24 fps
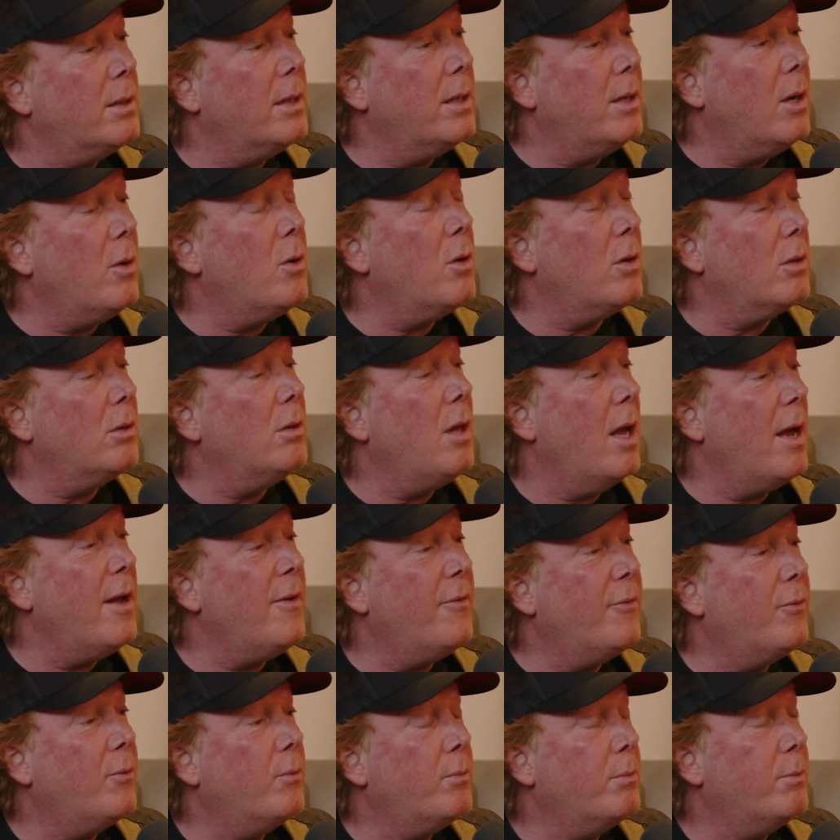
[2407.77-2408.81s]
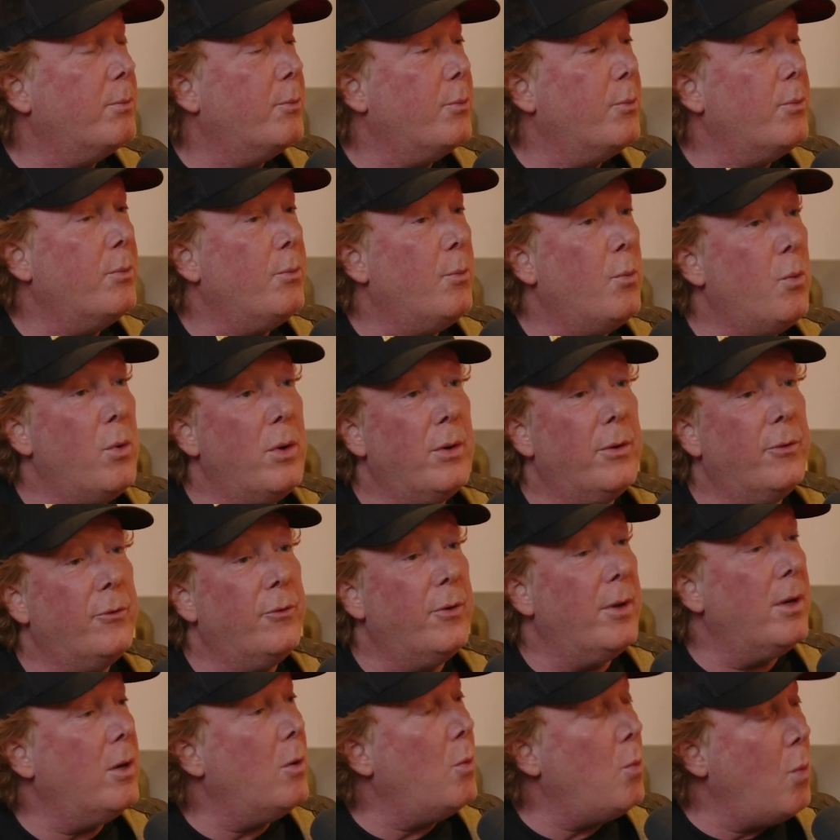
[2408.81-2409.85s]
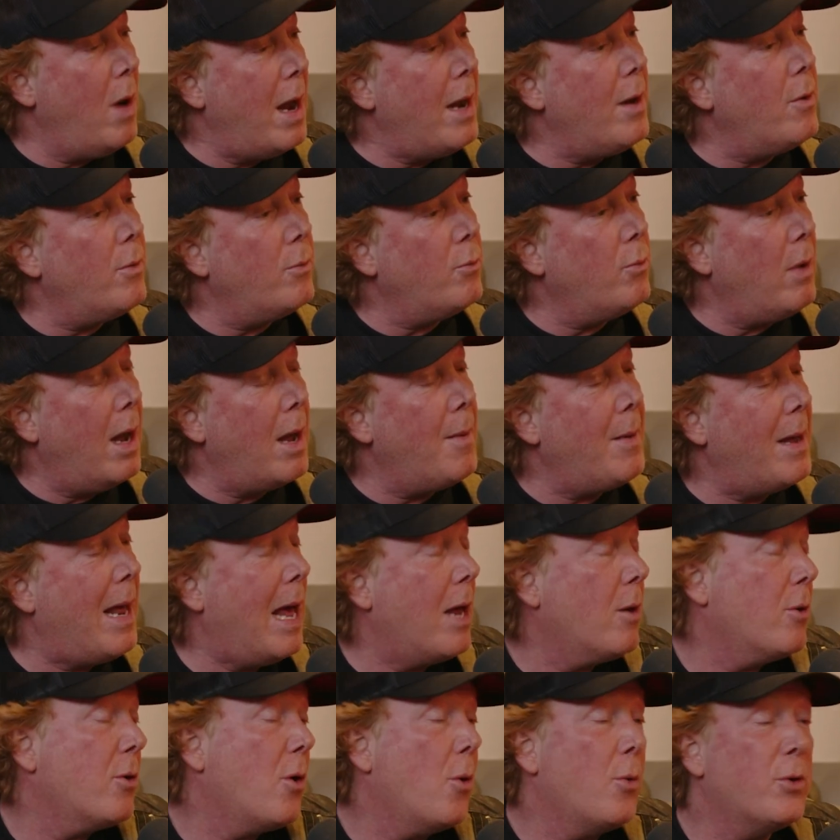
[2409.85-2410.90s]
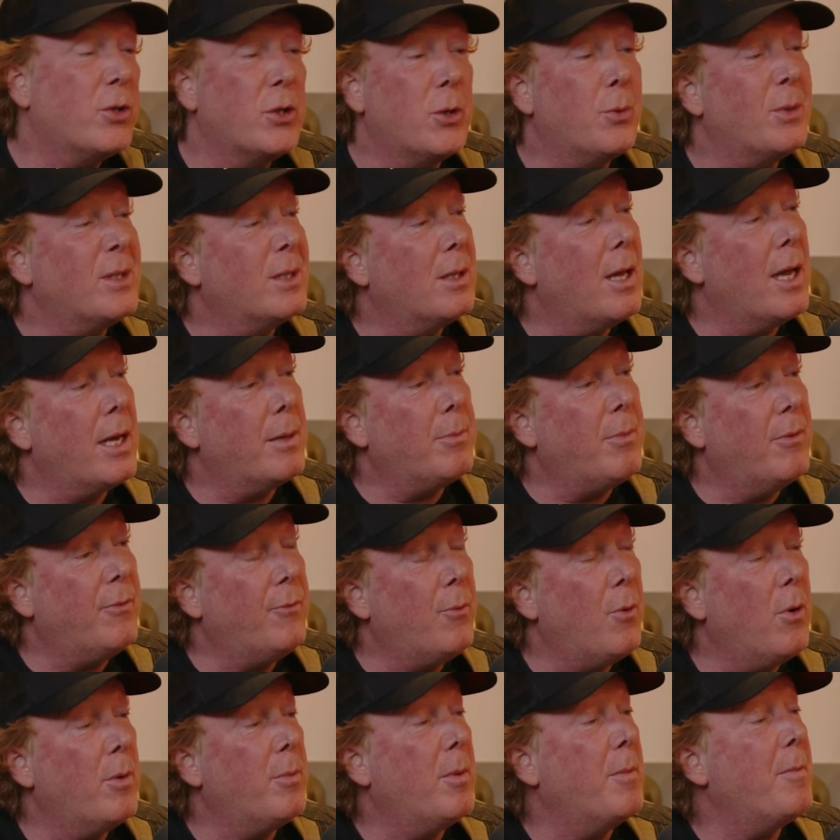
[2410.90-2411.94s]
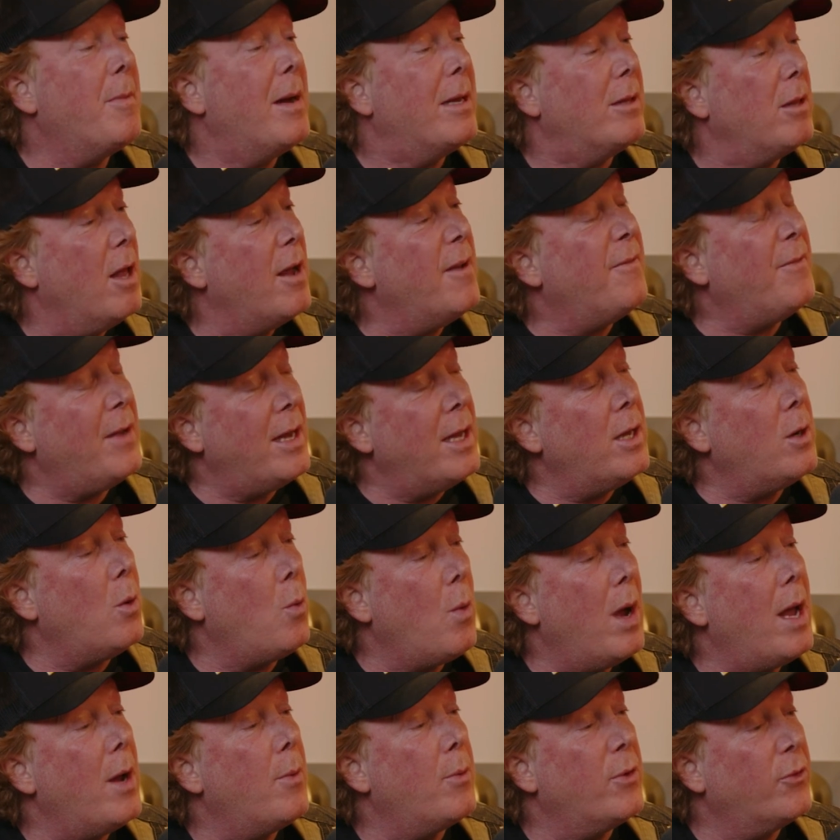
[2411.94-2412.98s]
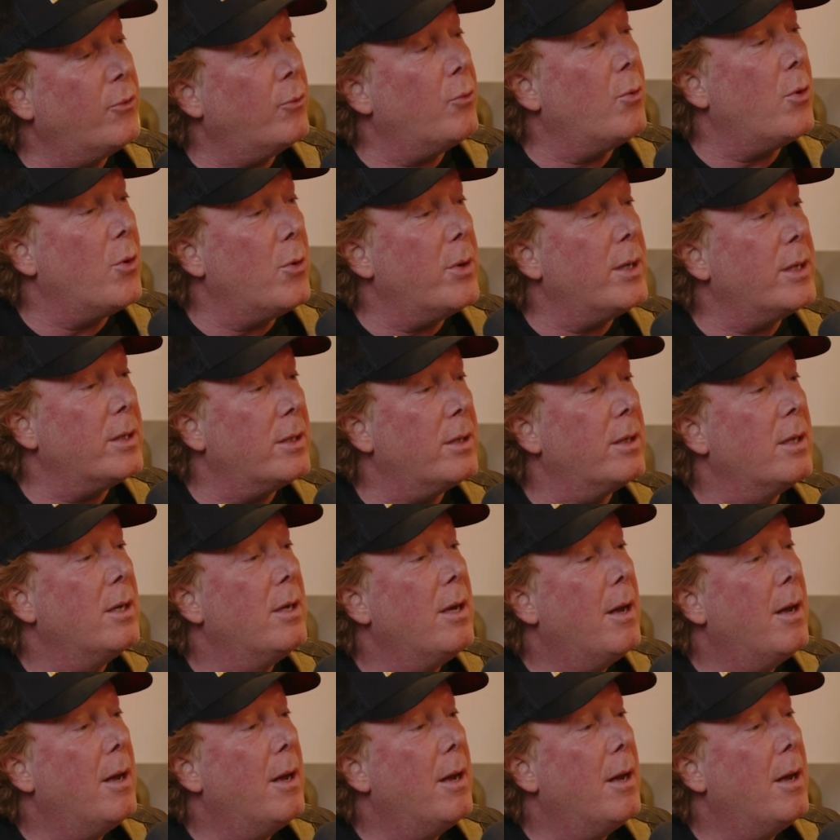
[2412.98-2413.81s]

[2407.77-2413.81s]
Her life was in a way, I don't know what she was like before, but my life in a way was ruined.